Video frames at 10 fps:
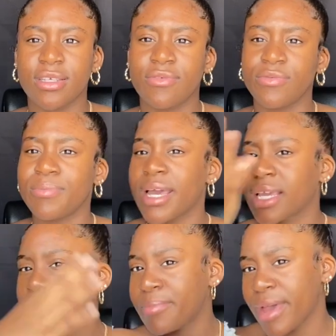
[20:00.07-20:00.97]
If you're back
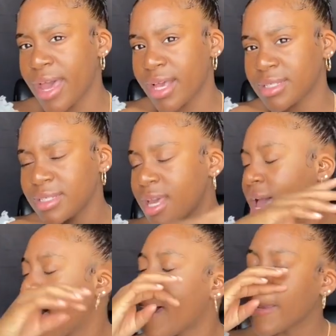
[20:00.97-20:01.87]
in the past,
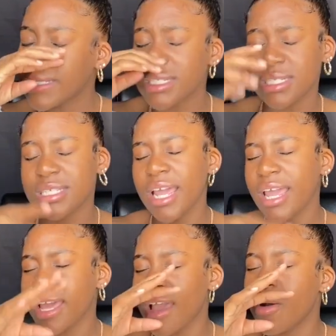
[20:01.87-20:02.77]
it's a
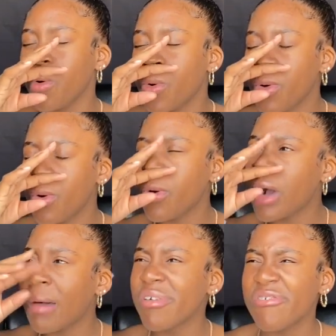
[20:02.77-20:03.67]
saying. Oh,
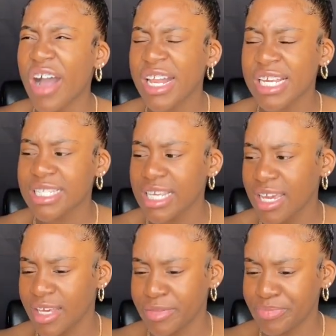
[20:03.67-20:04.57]
I'm gonna find that
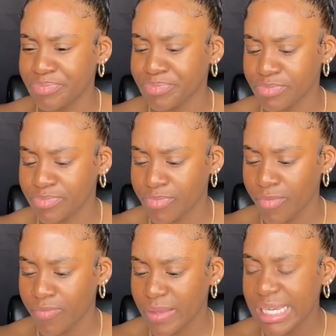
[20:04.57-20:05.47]
saying.
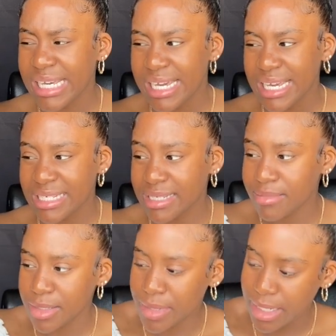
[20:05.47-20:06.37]
It's
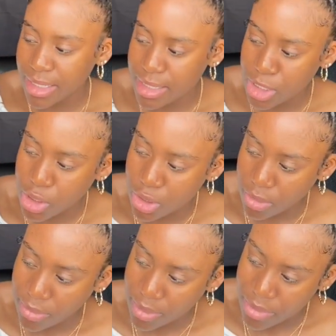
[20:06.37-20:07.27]
something my cousin
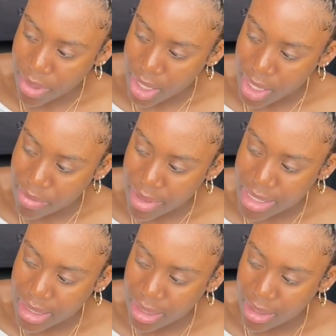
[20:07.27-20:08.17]
showed me, but
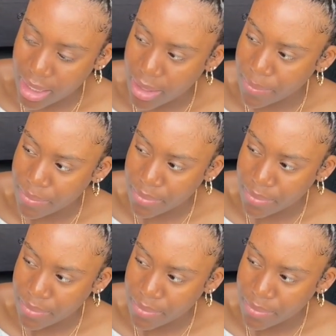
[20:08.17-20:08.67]
basically,